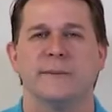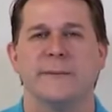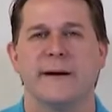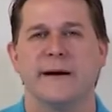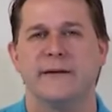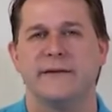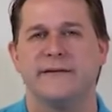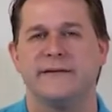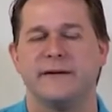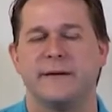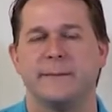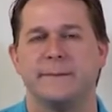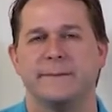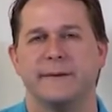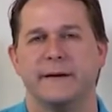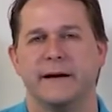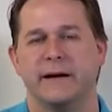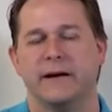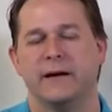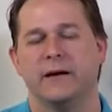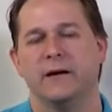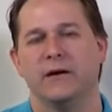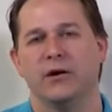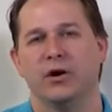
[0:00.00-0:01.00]
about
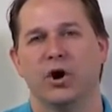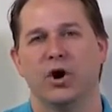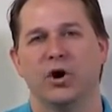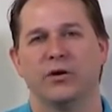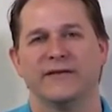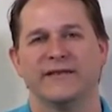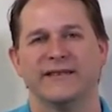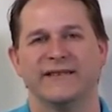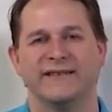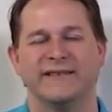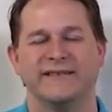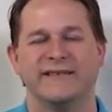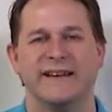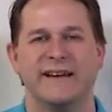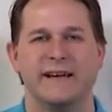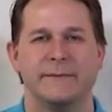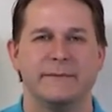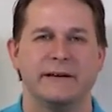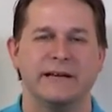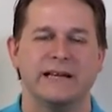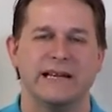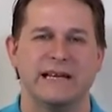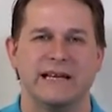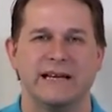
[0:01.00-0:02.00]
something called the
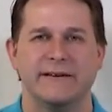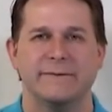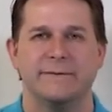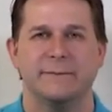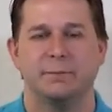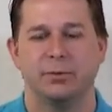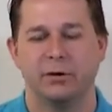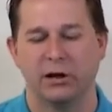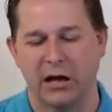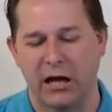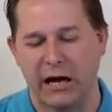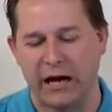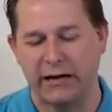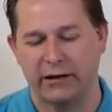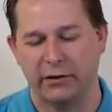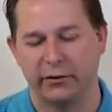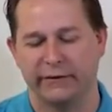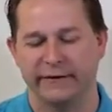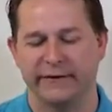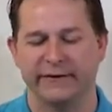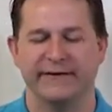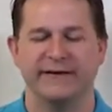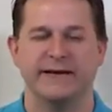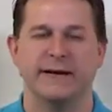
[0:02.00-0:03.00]
stem and leaf plot
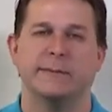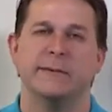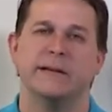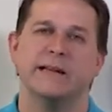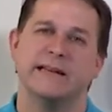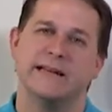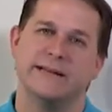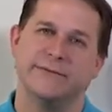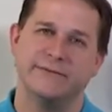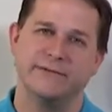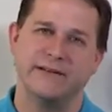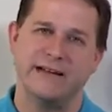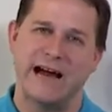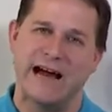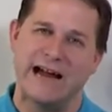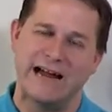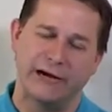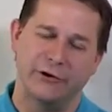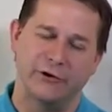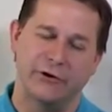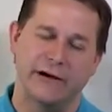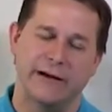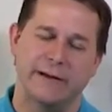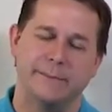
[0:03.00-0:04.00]
or the stem and leaf
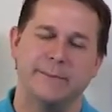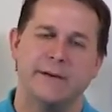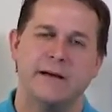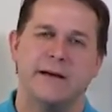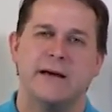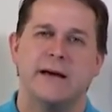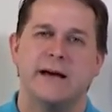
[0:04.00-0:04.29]
diagram.